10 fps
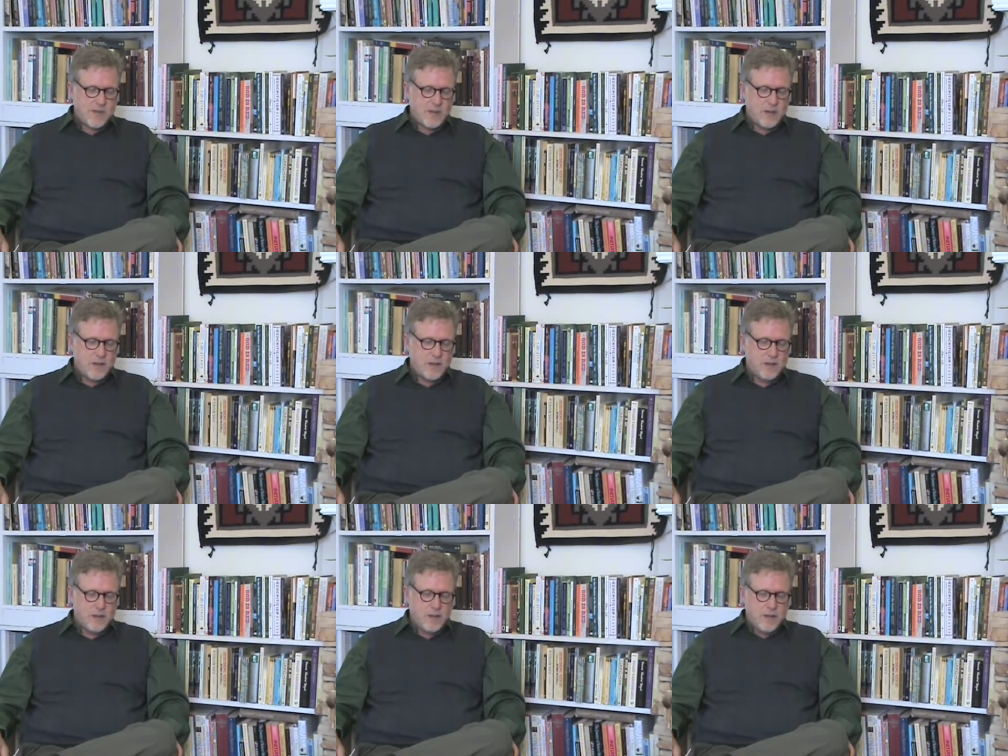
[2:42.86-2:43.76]
uh,
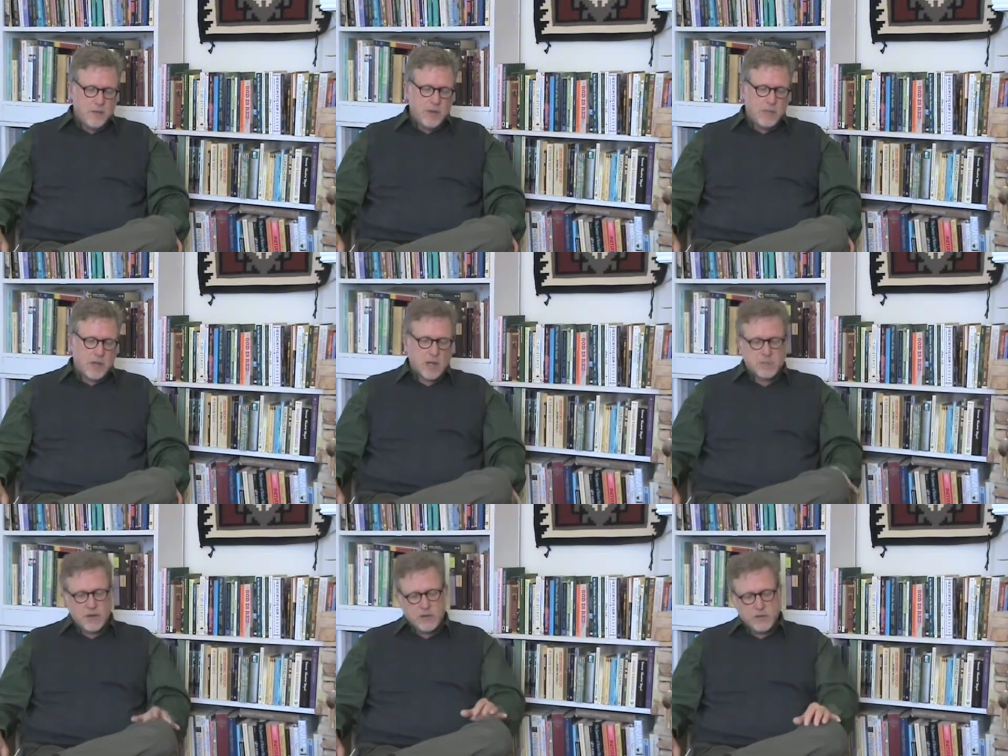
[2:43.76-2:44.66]
maybe a
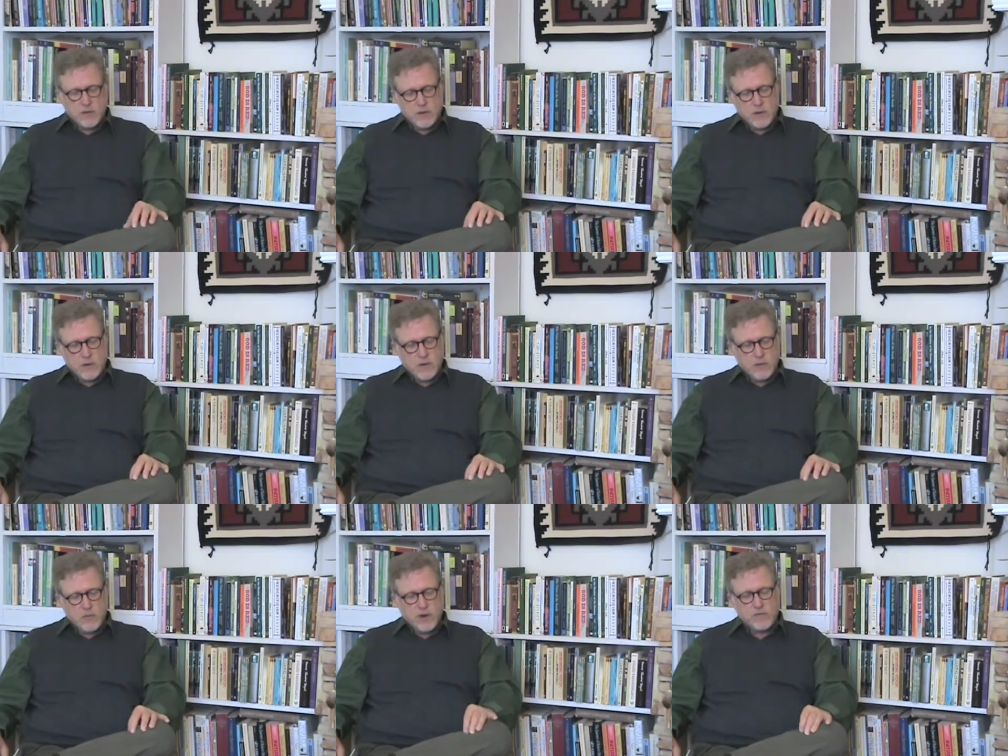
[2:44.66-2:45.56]
couple other, uh,
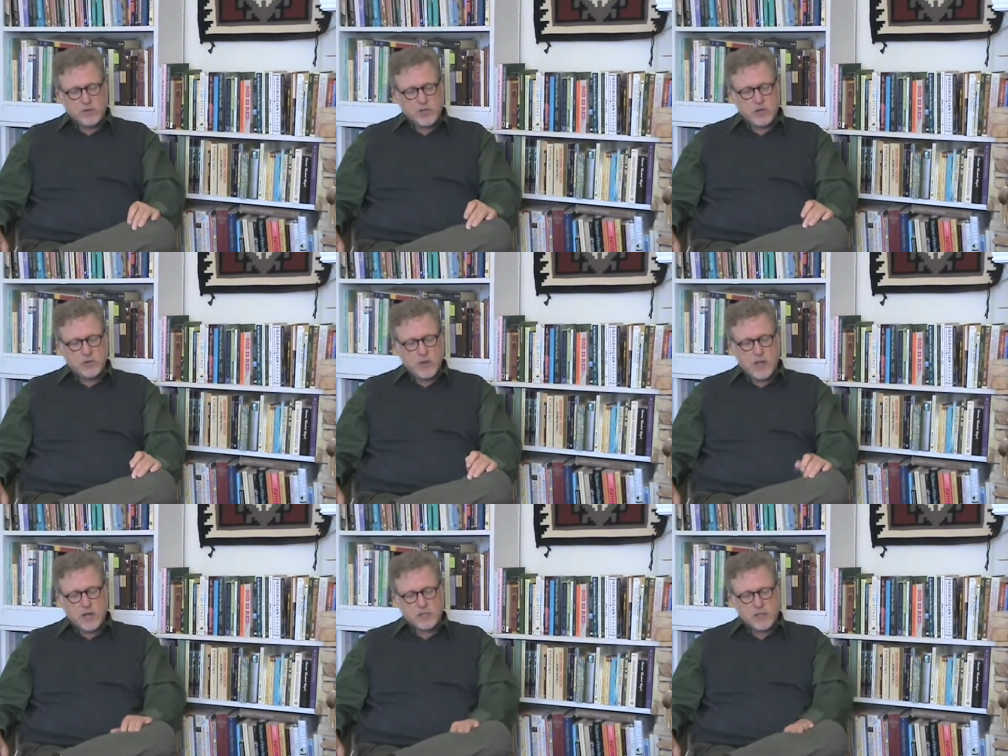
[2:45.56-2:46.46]
when I first started doing
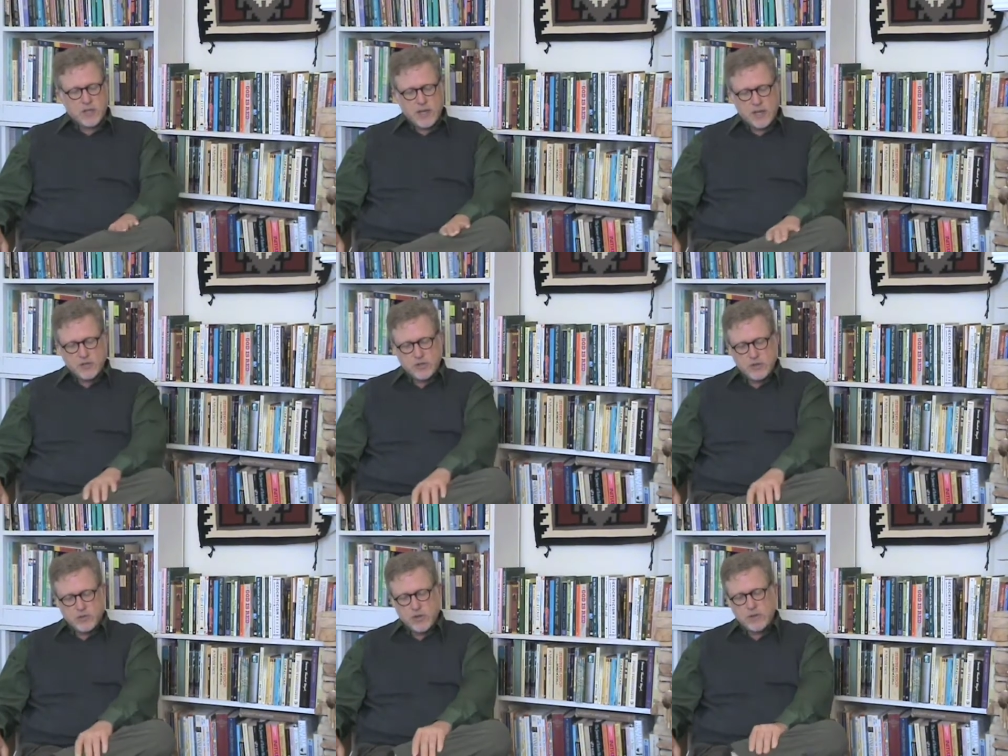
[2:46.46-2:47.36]
Holosync, I had
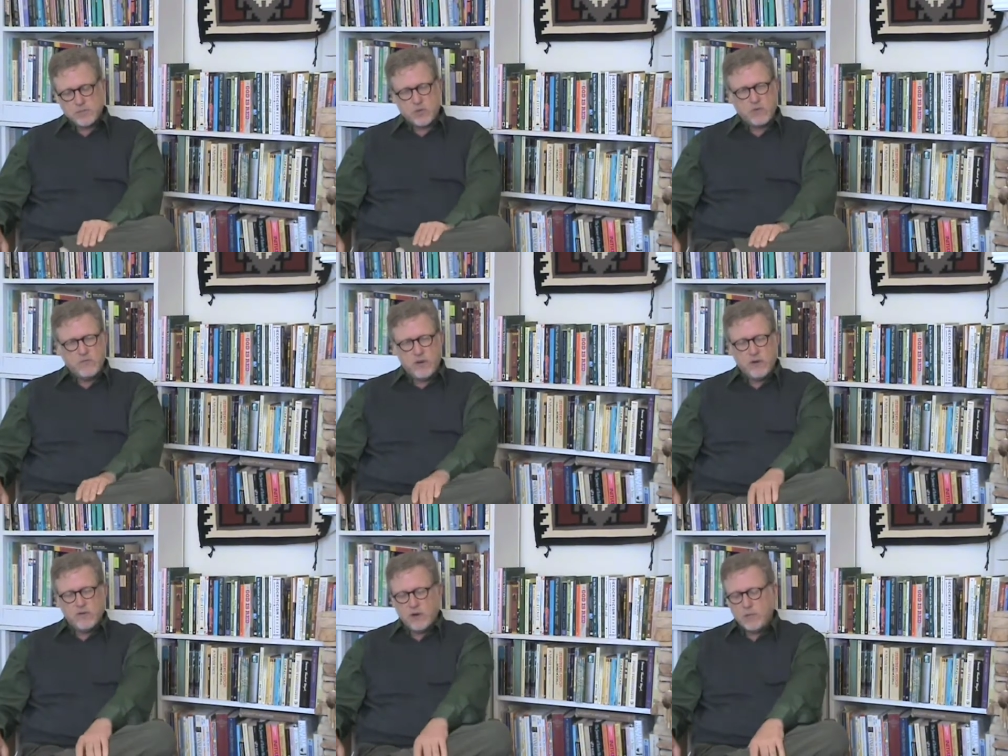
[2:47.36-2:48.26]
two dreams that were
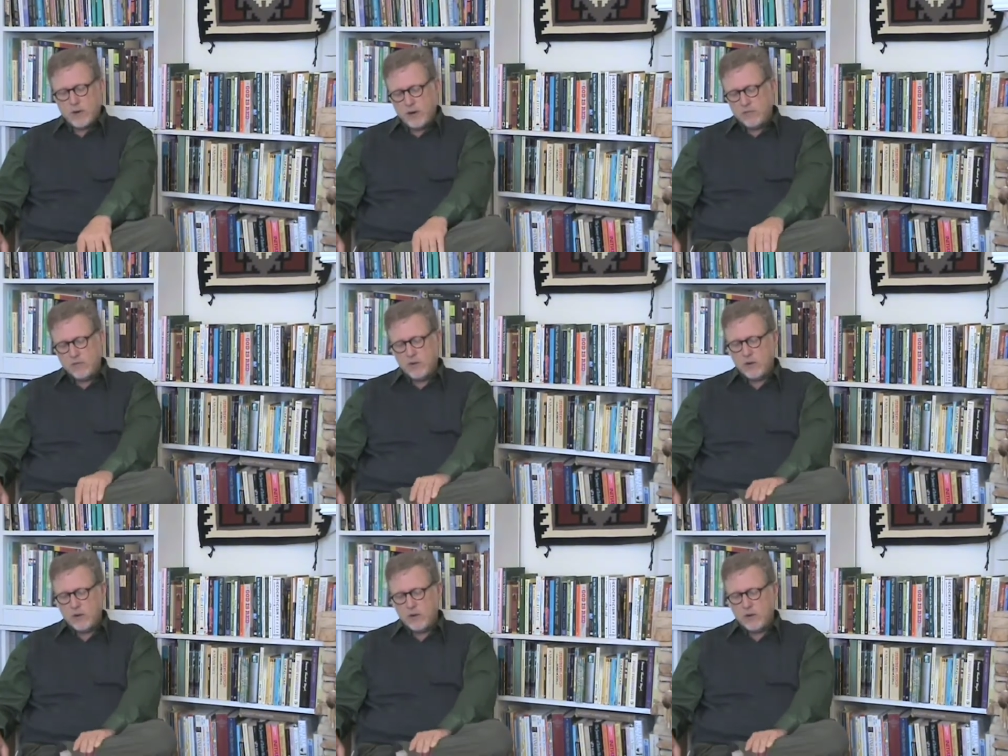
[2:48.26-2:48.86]
very, very powerful.